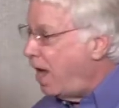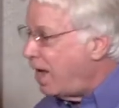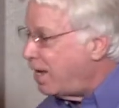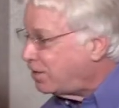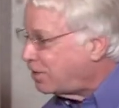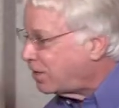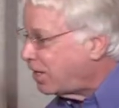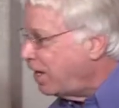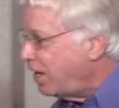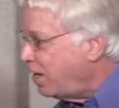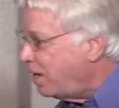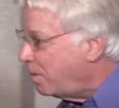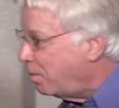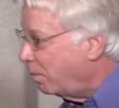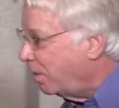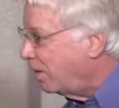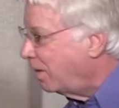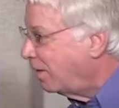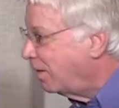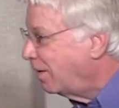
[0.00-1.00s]
ask
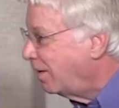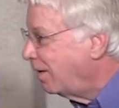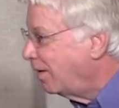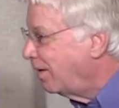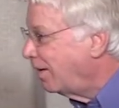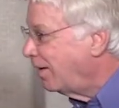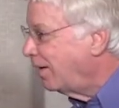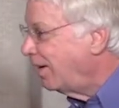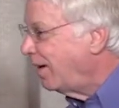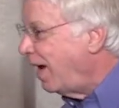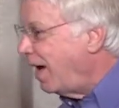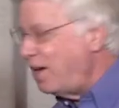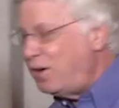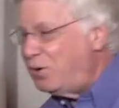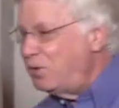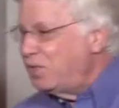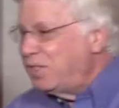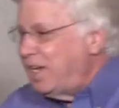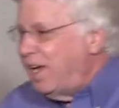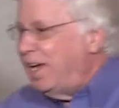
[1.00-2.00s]
him. I
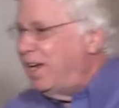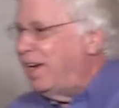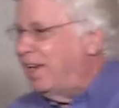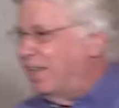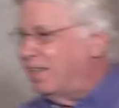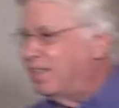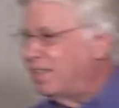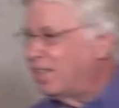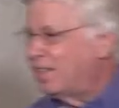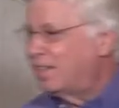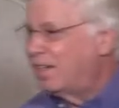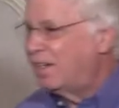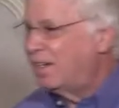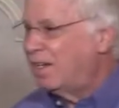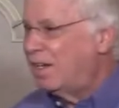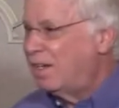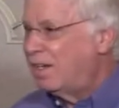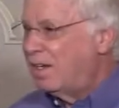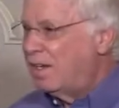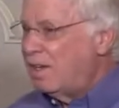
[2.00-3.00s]
don't get it.
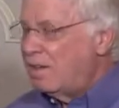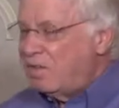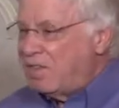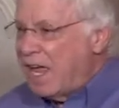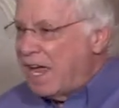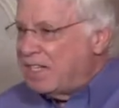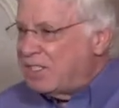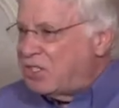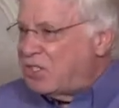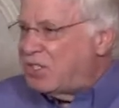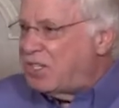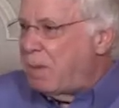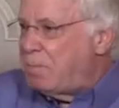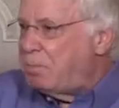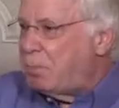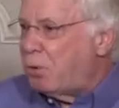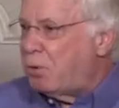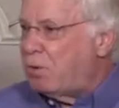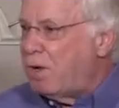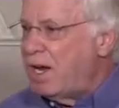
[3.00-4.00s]
That
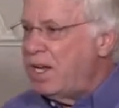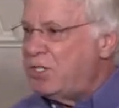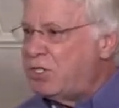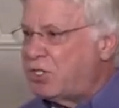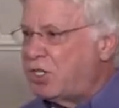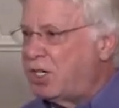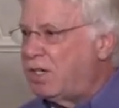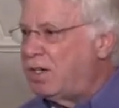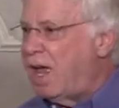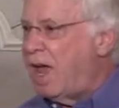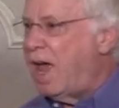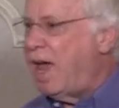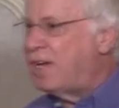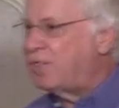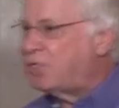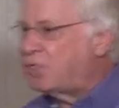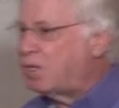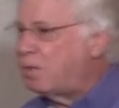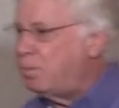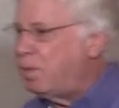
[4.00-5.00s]
separation
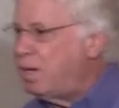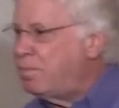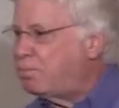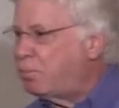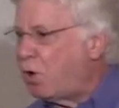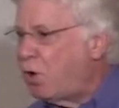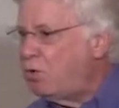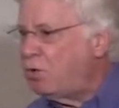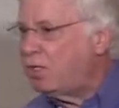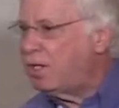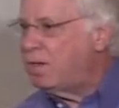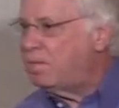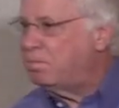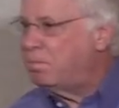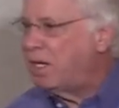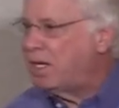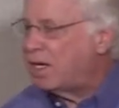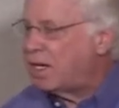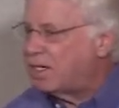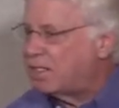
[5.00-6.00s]
has to be broken
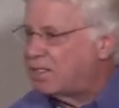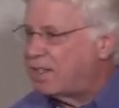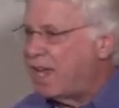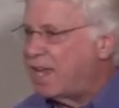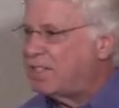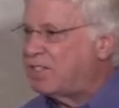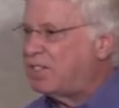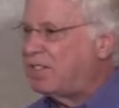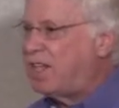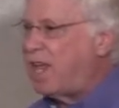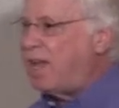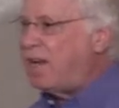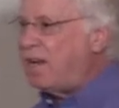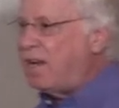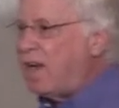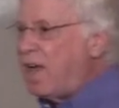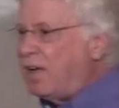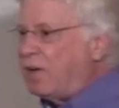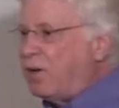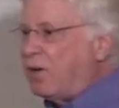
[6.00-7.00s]
because that's dead
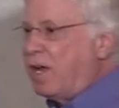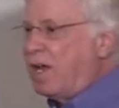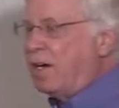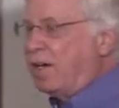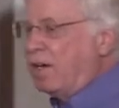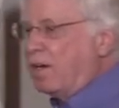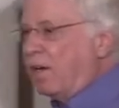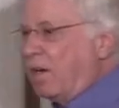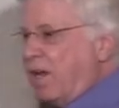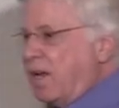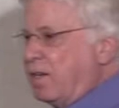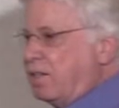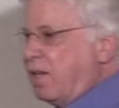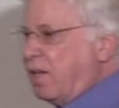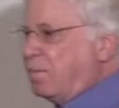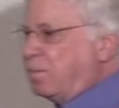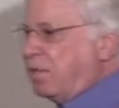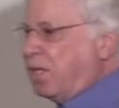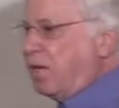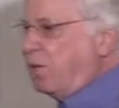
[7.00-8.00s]
letter and it'll end
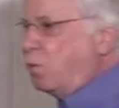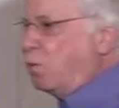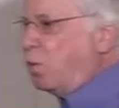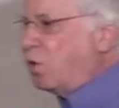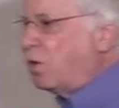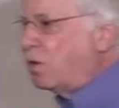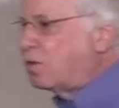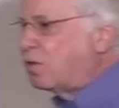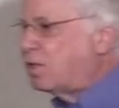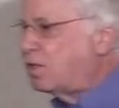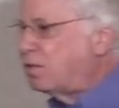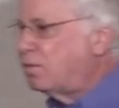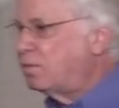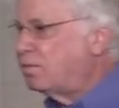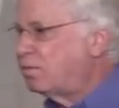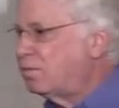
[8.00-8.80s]
up dead works.